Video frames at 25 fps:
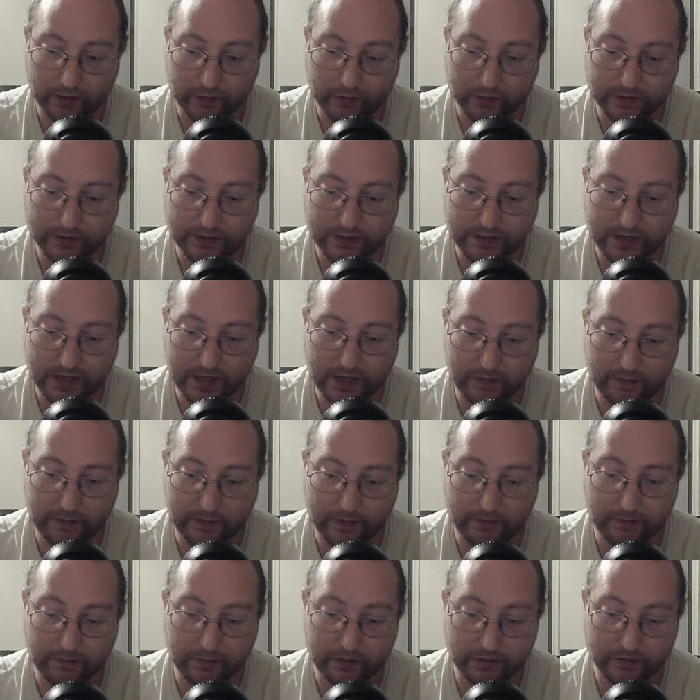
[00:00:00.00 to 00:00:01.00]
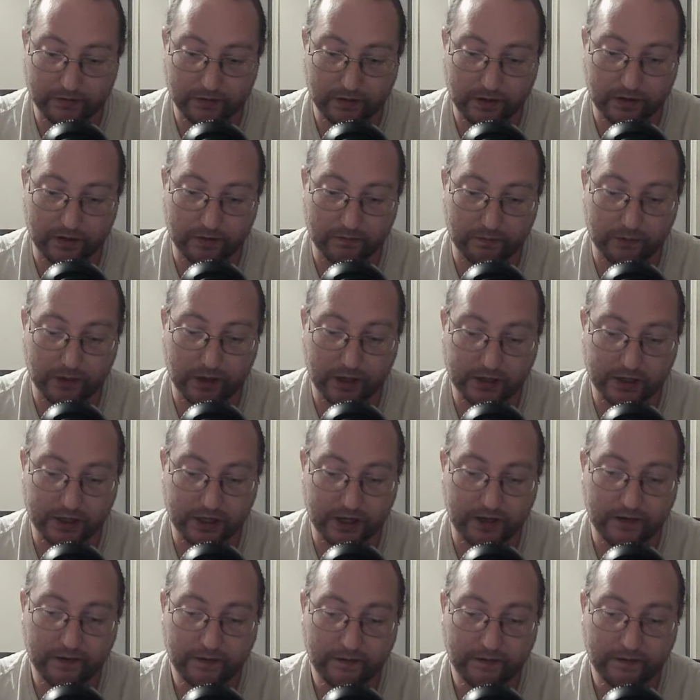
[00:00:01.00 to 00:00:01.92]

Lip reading: were steep and brushy.